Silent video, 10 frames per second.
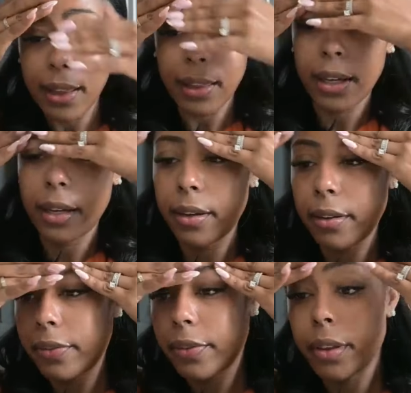I
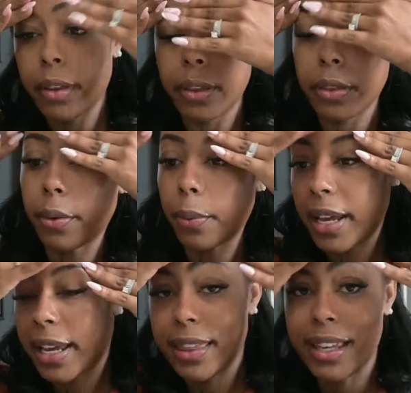love the
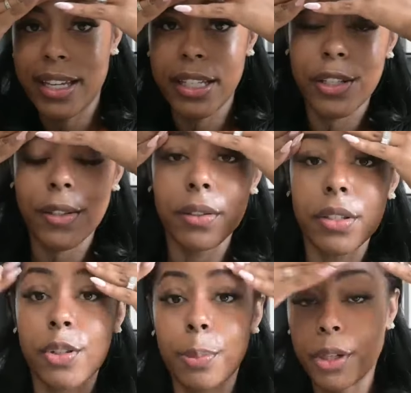way that
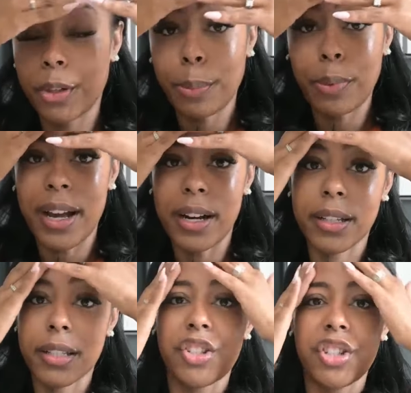Supergoop
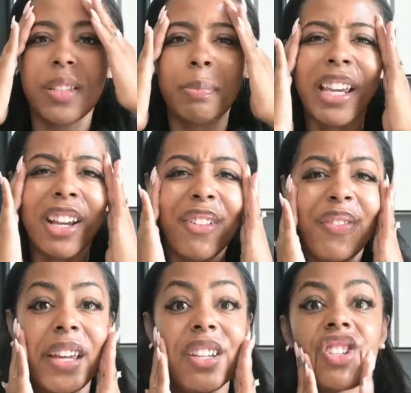products just make your
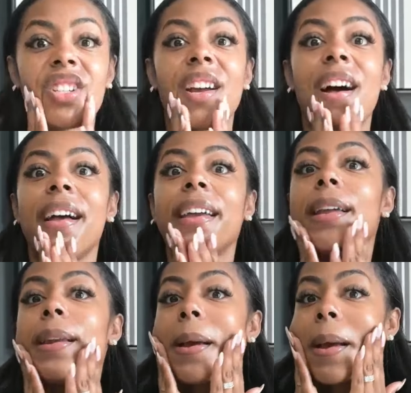face
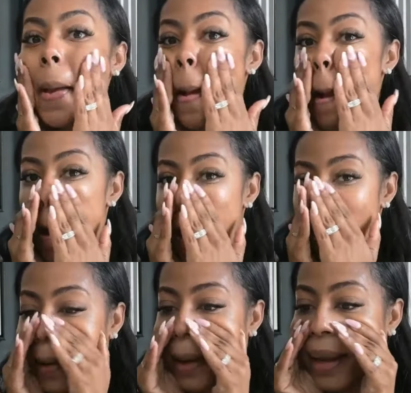shine
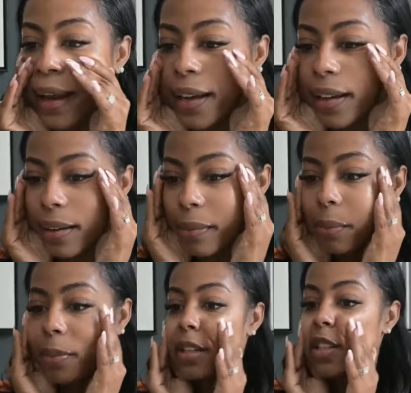and
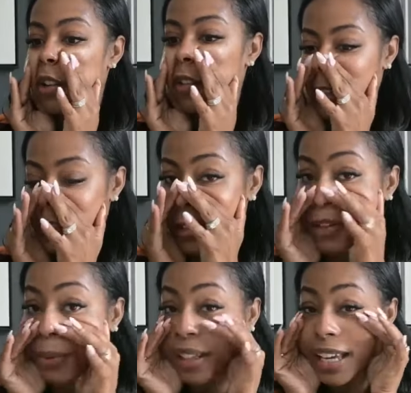makes your face
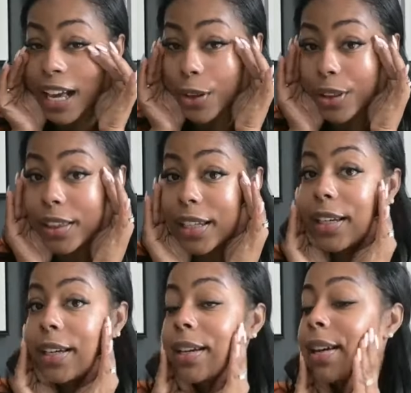look really
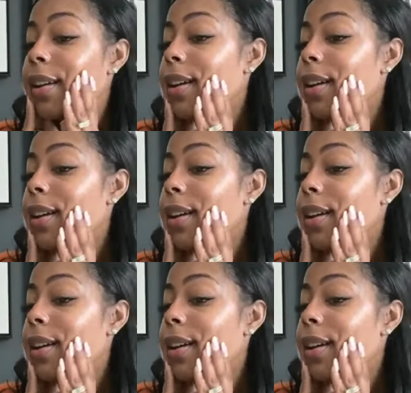healthy.